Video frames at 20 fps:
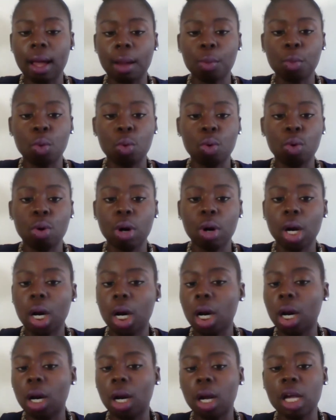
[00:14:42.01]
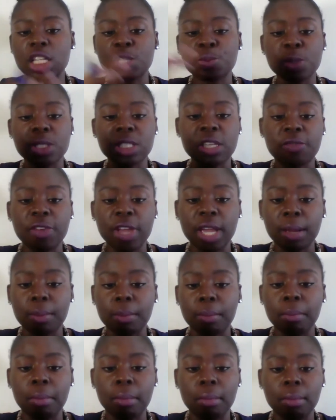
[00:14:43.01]
or a specific
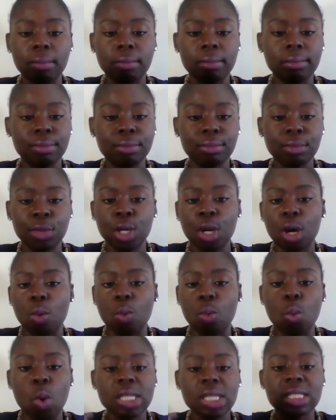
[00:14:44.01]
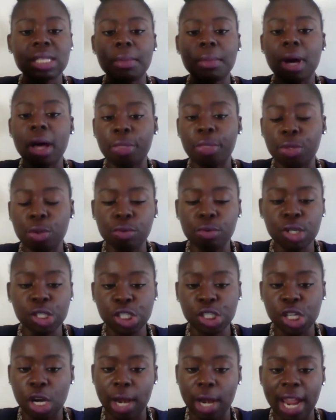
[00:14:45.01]
once a month you
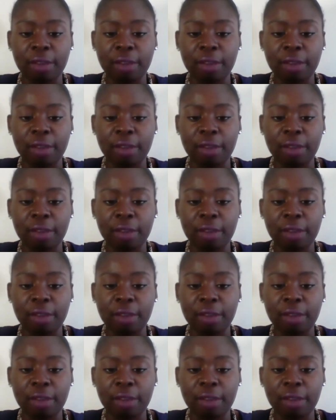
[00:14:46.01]
reshare,